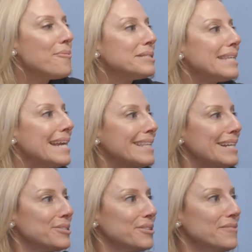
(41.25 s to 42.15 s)
take that
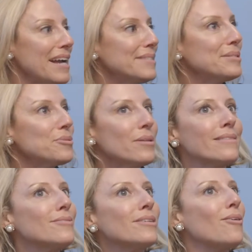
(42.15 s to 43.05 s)
under advisement. So
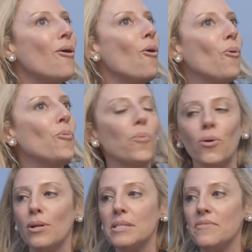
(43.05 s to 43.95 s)
there's a whole
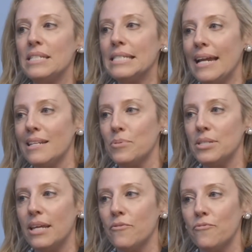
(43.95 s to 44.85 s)
world of these
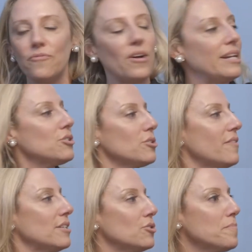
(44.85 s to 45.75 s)
90% of financial
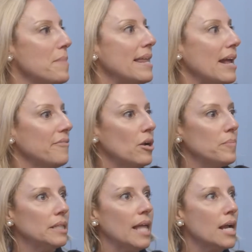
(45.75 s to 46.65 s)
advisor men out there
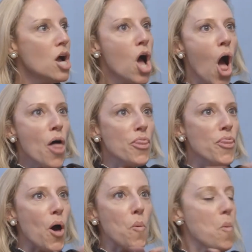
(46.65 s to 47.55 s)
being like,
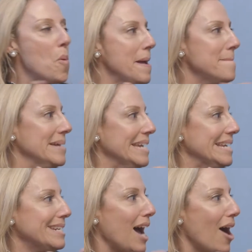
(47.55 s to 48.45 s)
the
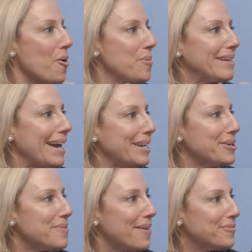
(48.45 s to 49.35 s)
women. Oh, we gotta
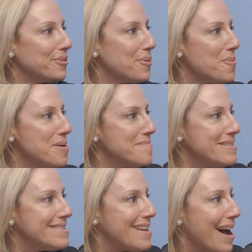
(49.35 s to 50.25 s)
go after the
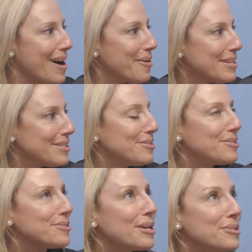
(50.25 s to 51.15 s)
women now. This is
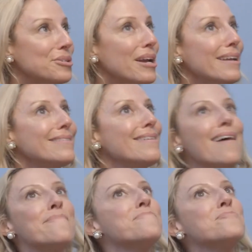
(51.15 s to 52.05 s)
such a
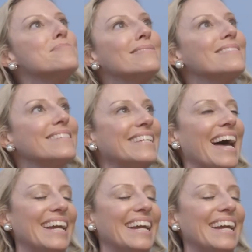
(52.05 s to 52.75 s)
brilliant